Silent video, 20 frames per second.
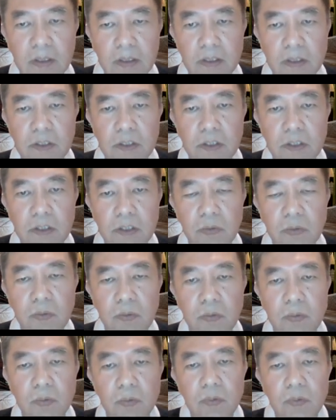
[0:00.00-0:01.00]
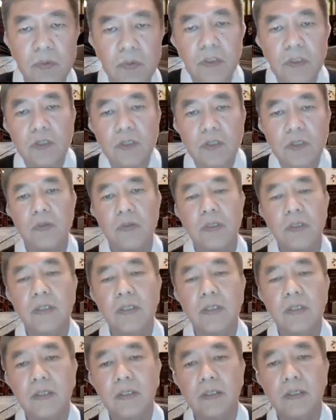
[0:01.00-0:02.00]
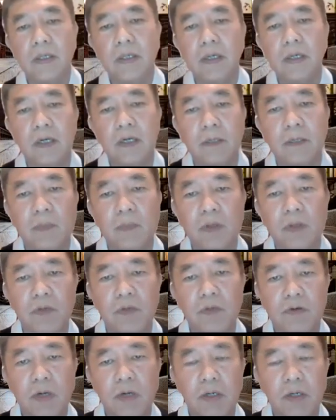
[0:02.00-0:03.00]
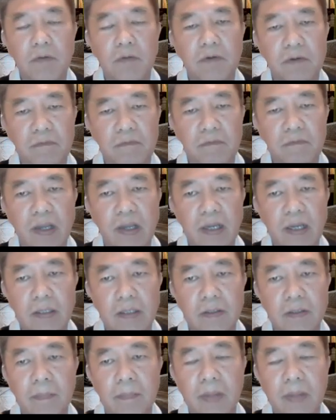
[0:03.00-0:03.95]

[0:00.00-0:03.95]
So it's quite, if you try to reflect